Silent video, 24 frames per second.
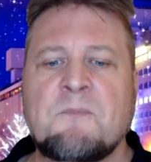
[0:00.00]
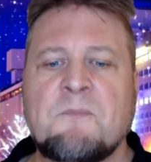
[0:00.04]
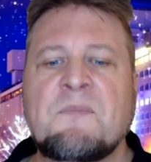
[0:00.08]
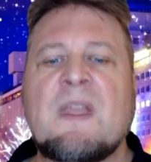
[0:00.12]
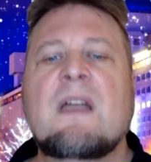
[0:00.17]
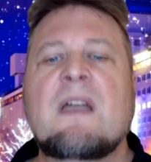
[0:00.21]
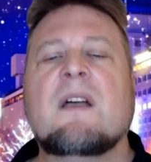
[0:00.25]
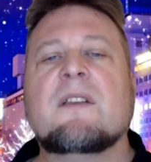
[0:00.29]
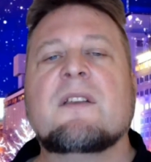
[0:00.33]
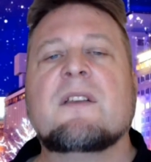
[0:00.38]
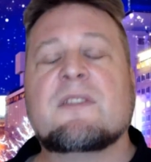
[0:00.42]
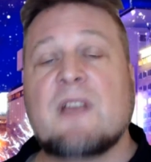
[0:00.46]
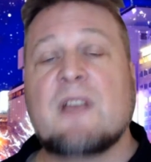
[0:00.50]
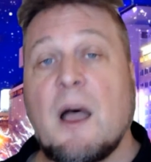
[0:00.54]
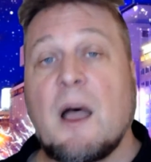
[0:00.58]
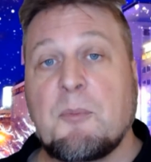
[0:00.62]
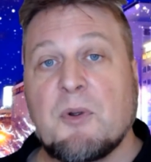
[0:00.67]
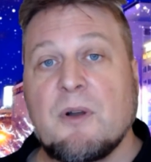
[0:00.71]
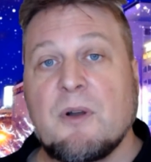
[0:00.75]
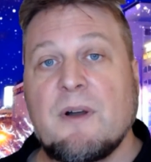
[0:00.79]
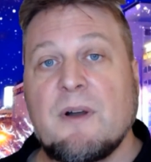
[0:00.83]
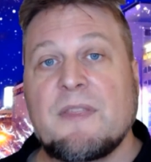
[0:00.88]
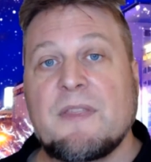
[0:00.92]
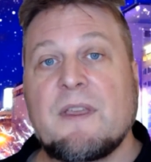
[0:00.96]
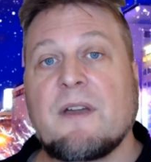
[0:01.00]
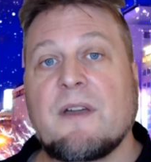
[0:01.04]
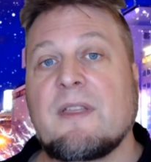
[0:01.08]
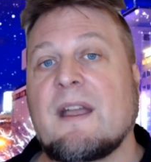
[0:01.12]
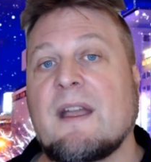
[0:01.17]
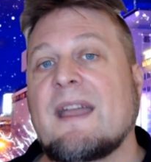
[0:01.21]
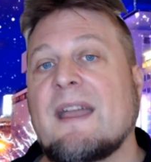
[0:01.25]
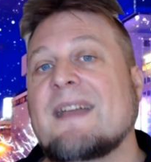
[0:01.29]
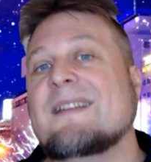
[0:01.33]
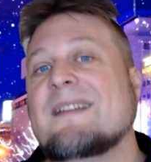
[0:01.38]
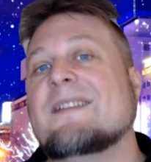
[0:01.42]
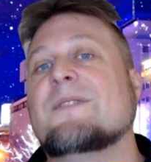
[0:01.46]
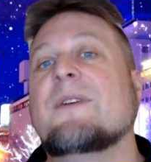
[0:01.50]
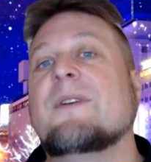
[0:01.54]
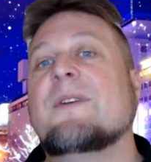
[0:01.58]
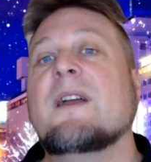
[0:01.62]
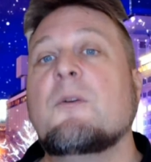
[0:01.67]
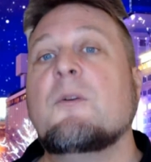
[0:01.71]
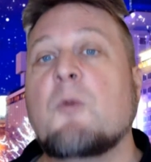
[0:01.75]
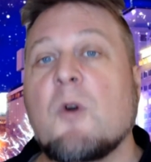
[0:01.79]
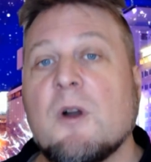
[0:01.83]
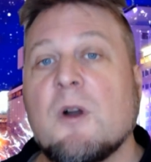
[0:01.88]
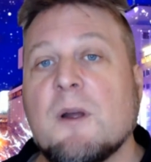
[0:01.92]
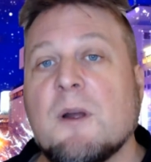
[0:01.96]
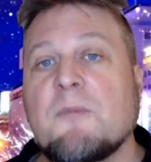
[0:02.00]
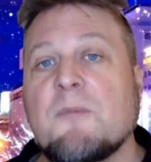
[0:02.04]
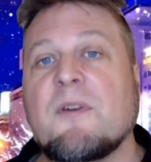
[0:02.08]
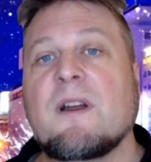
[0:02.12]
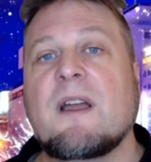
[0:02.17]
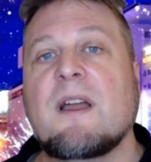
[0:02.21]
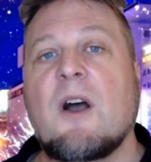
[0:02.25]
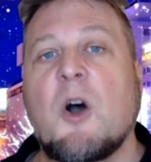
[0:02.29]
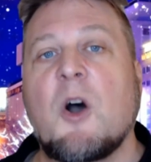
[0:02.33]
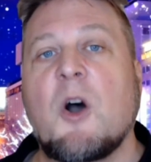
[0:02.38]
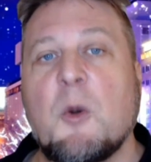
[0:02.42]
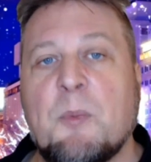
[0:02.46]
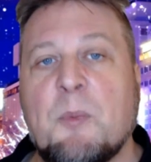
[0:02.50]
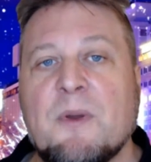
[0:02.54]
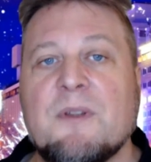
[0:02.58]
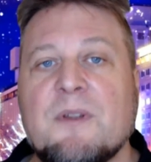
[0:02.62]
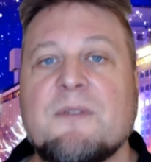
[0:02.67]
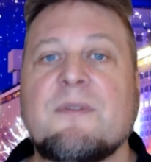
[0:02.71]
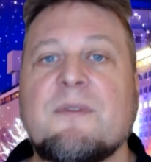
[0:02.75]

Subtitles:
Sapporo, on the other hand, is very warm, very open,